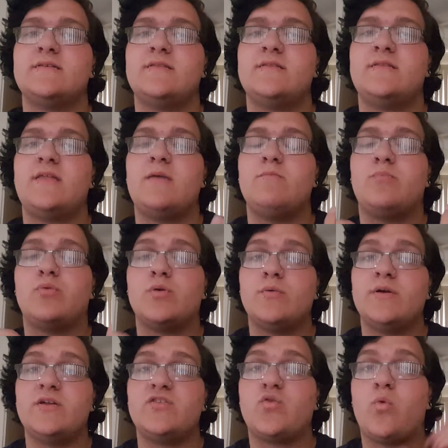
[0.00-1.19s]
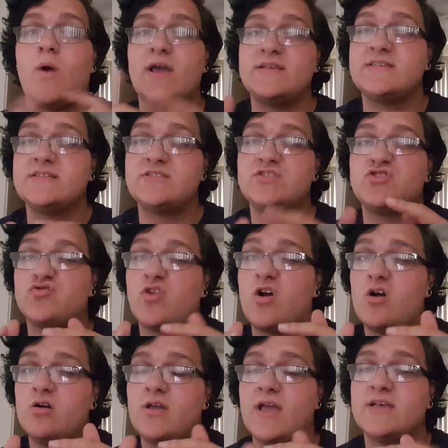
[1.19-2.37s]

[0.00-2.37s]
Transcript: they brew it twice as strong